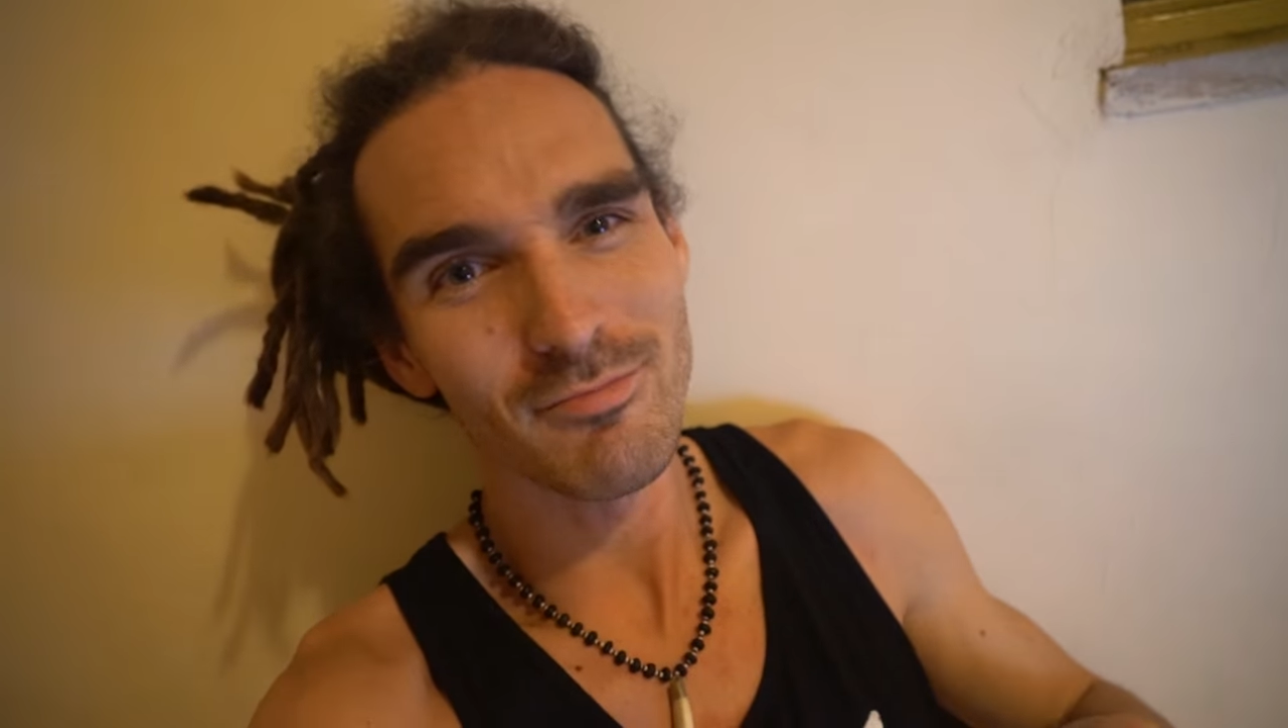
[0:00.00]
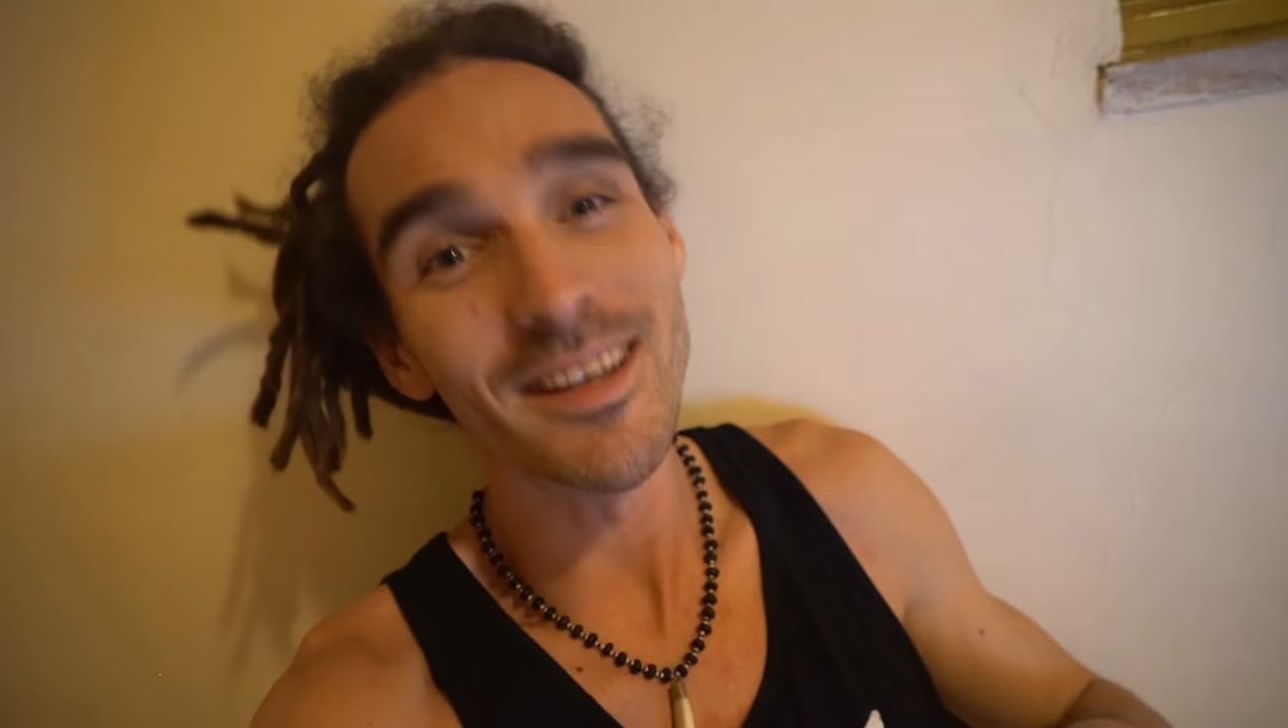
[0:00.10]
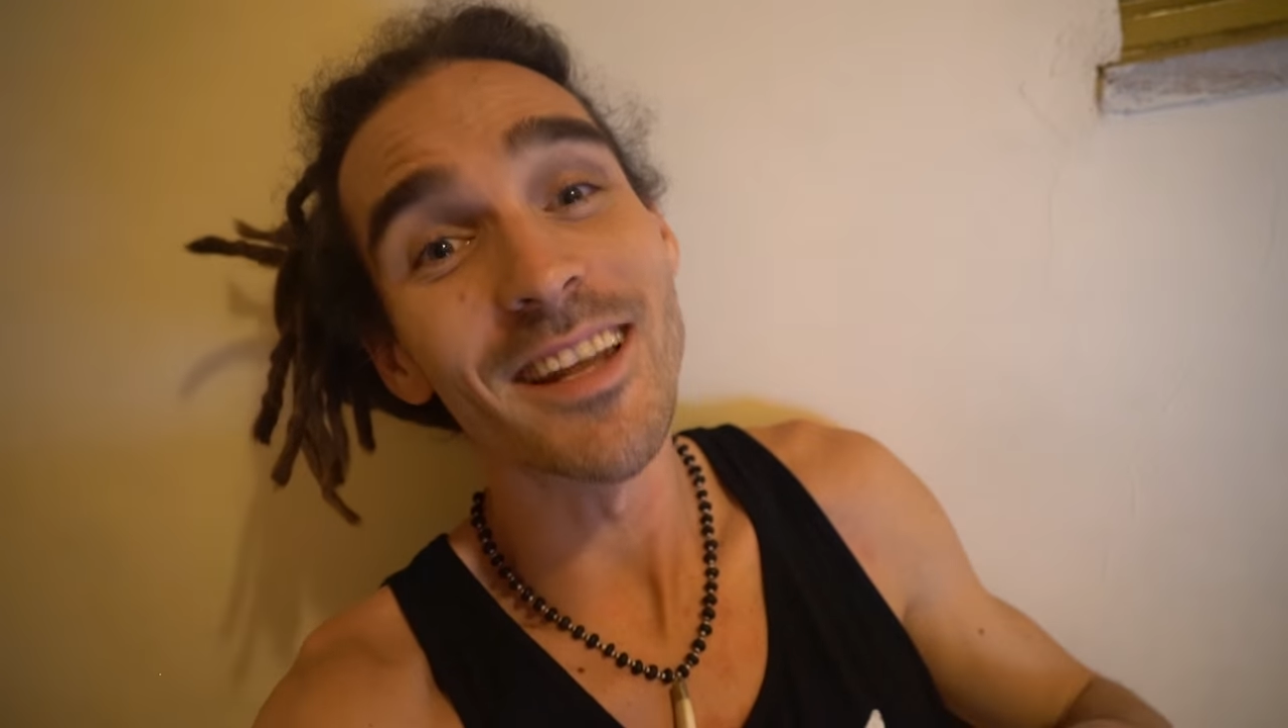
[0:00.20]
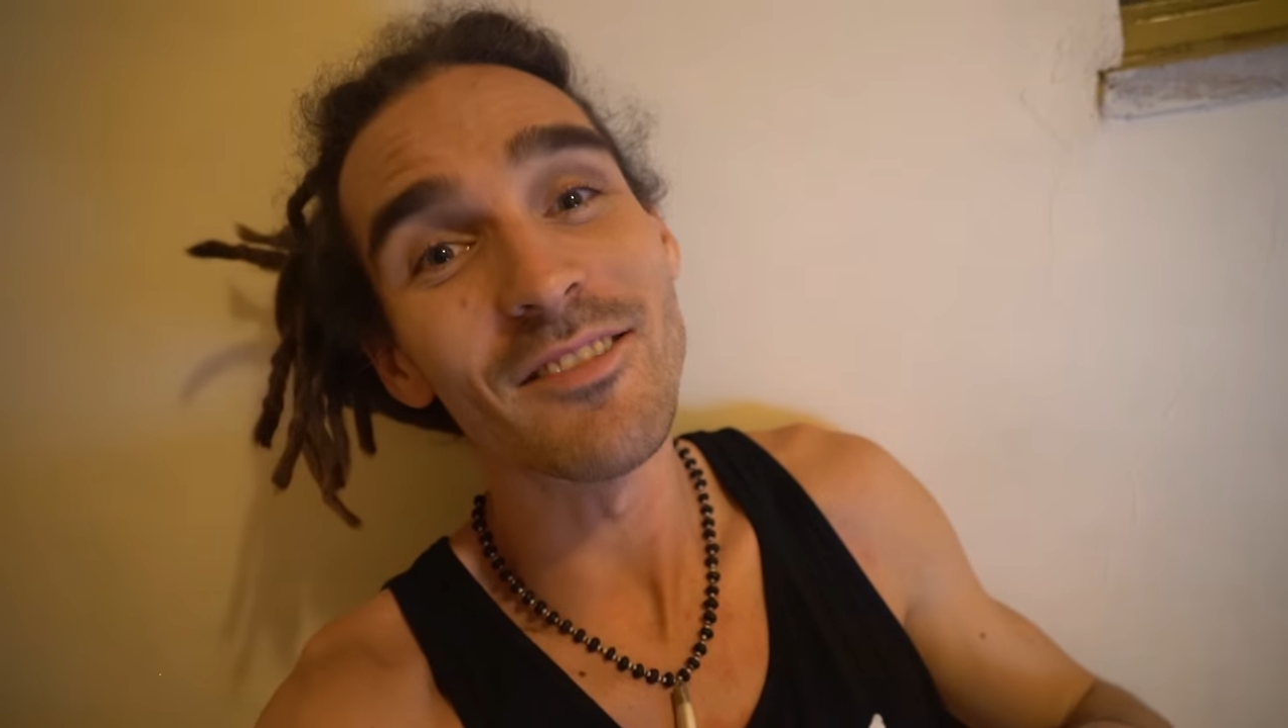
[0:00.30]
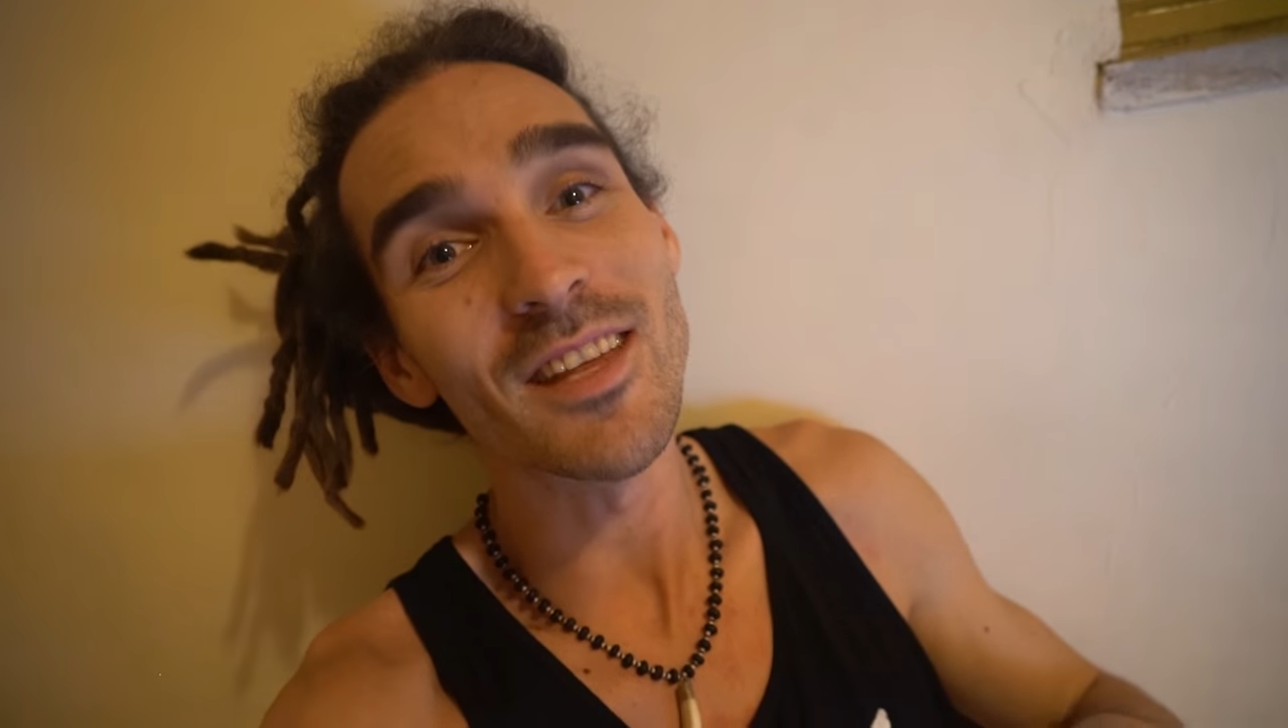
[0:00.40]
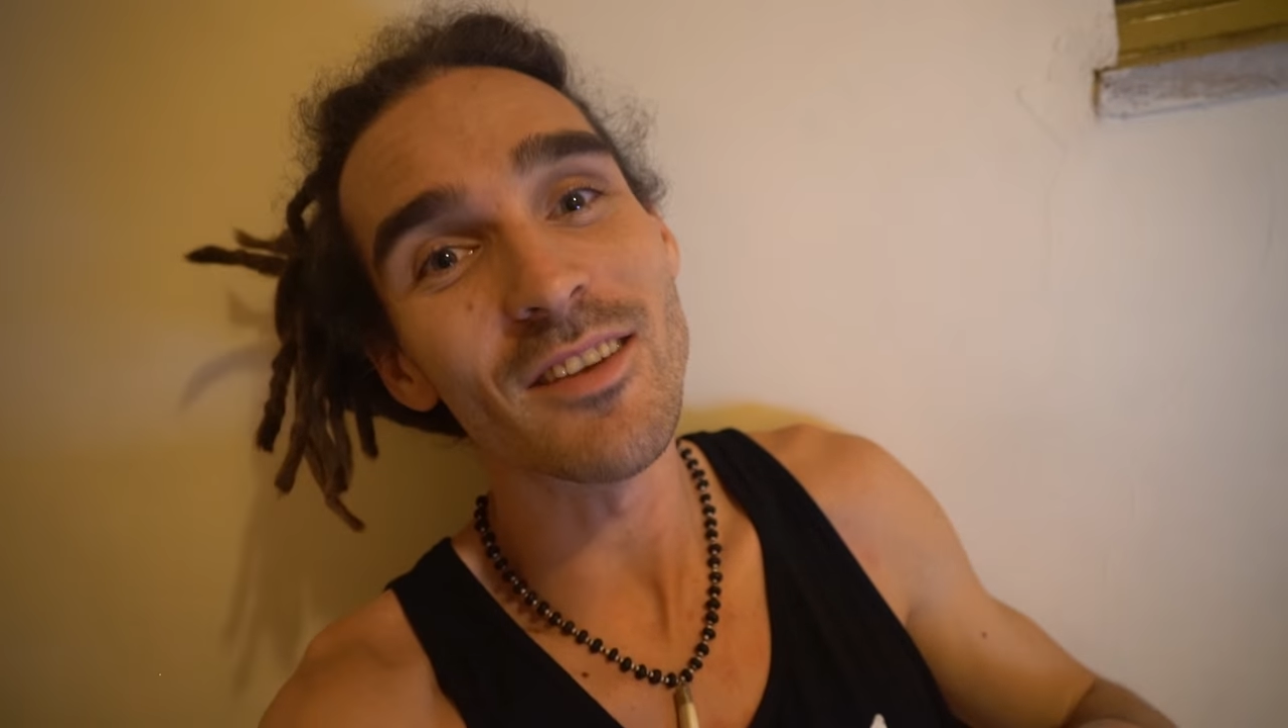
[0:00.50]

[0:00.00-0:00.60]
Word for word: and live the